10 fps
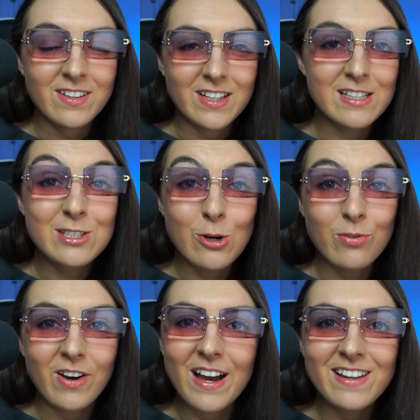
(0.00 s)
in
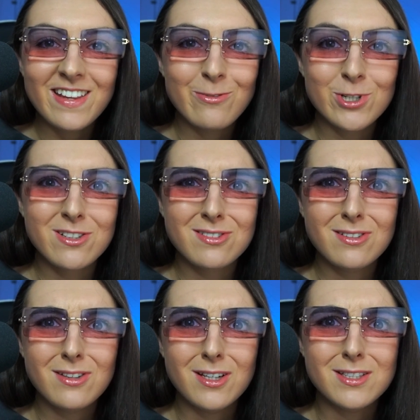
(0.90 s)
SoFi, like, which is
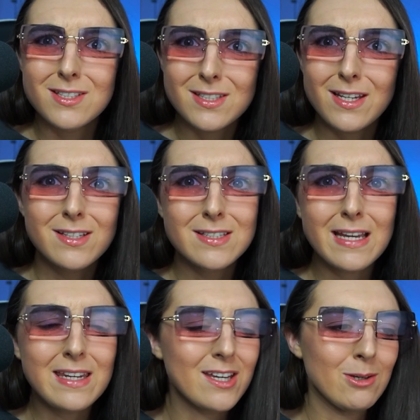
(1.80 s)
a sick
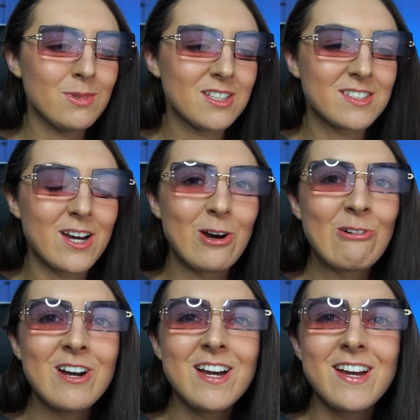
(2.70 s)
stadium.
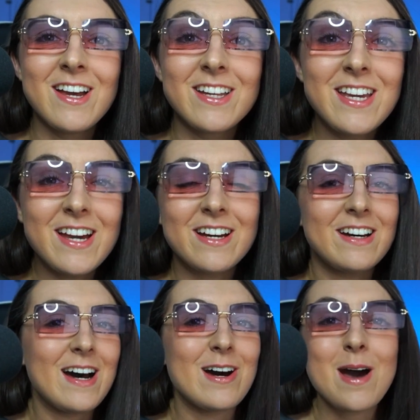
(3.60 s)
So yeah,
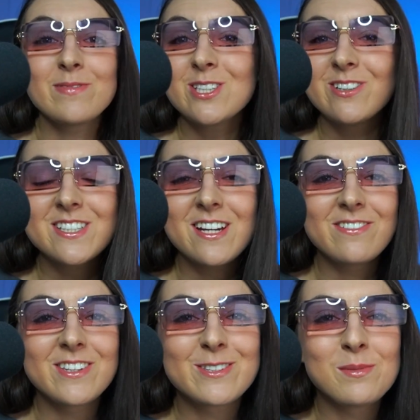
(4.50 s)
I'm so excited
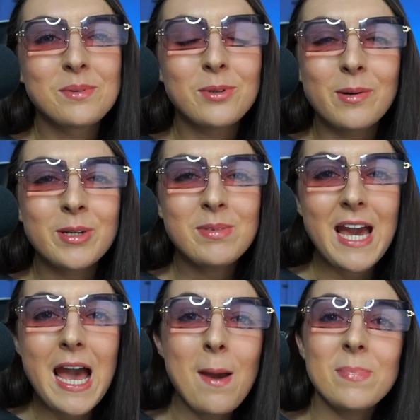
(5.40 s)
for the Super Bowl. I'm going to be
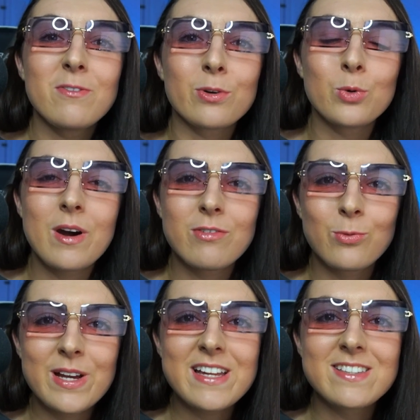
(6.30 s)
happy for whoever
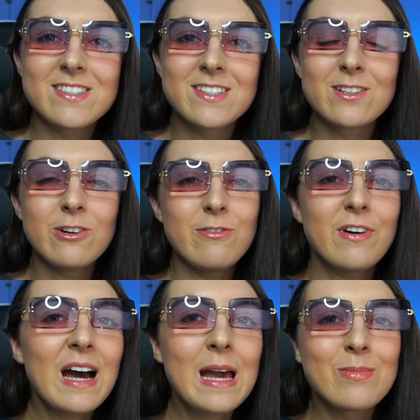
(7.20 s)
wins. Good
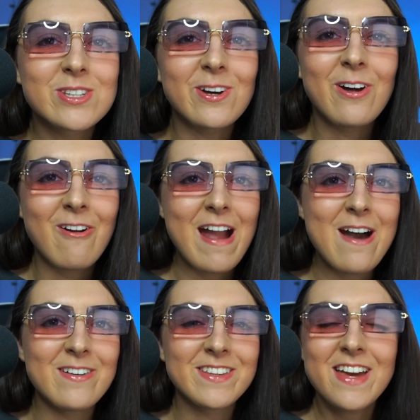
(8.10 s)
vibes all
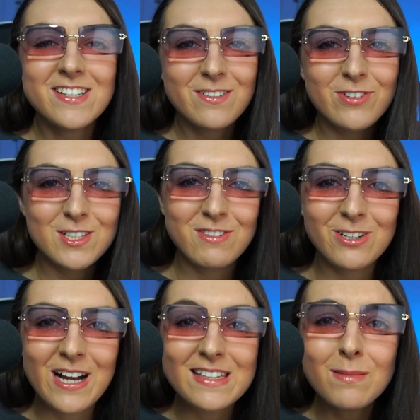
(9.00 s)
around. And that is it for this video,
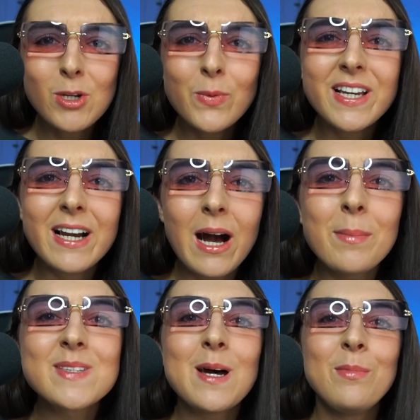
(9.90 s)
guys. Let me know in the
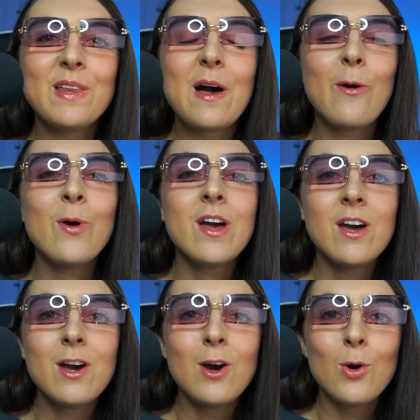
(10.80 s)
comments down below
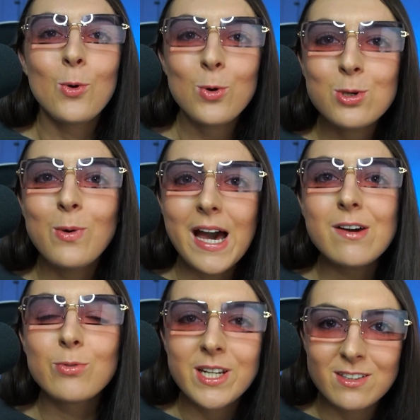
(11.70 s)
who you
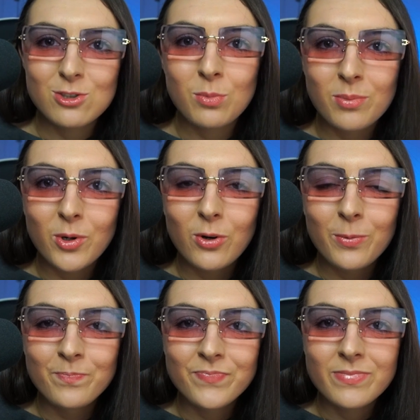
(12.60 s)
have winning the Super Bowl